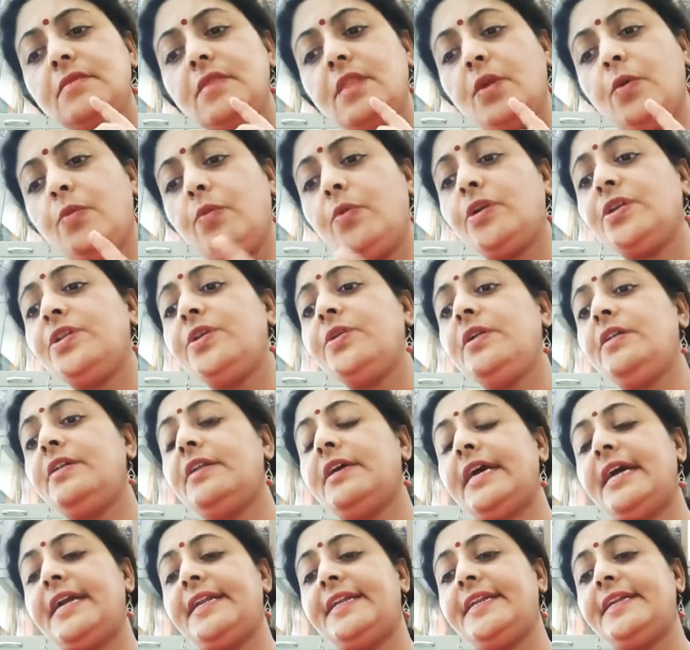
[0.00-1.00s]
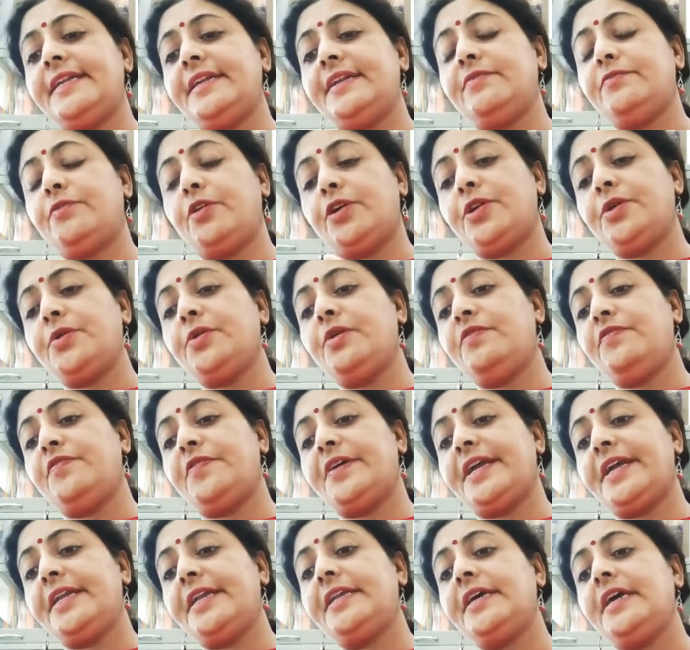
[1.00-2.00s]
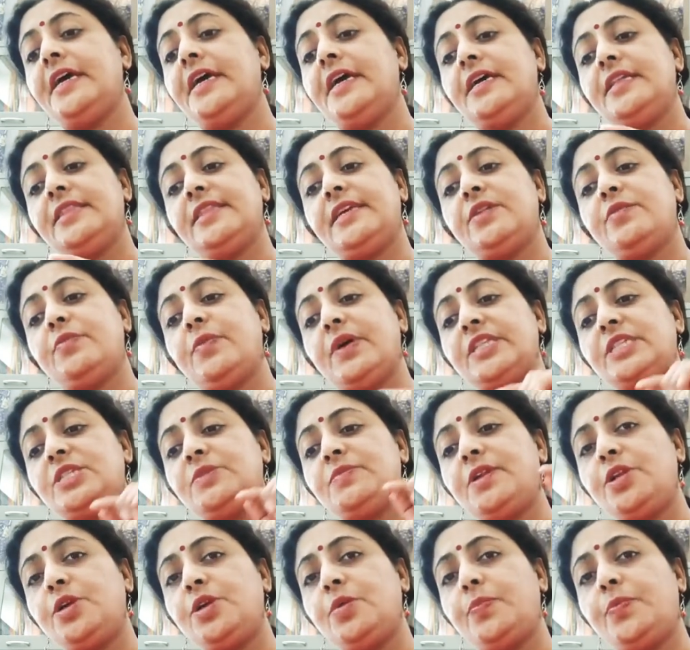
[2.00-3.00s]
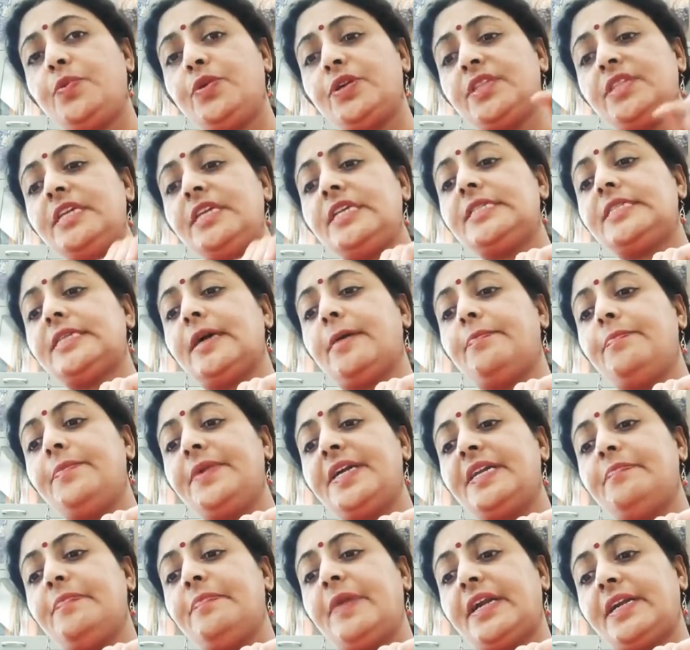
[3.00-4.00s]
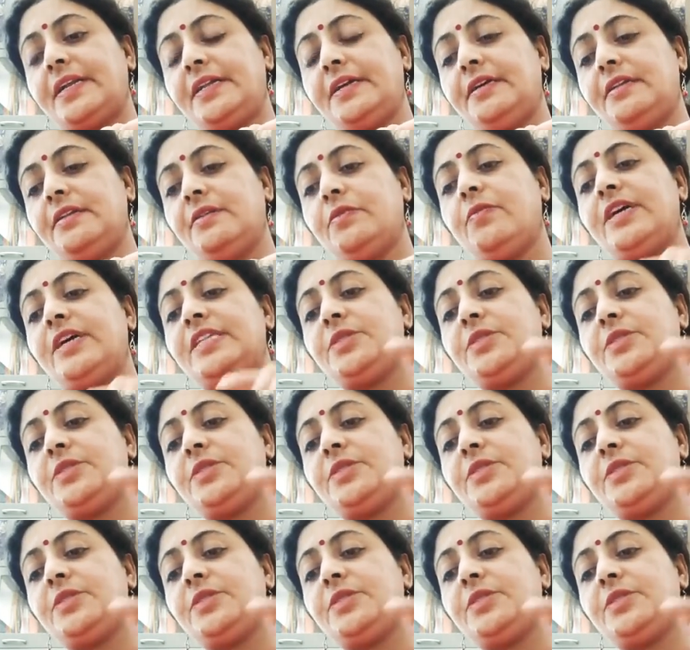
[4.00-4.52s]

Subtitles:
What you will find that once when you put the submit button,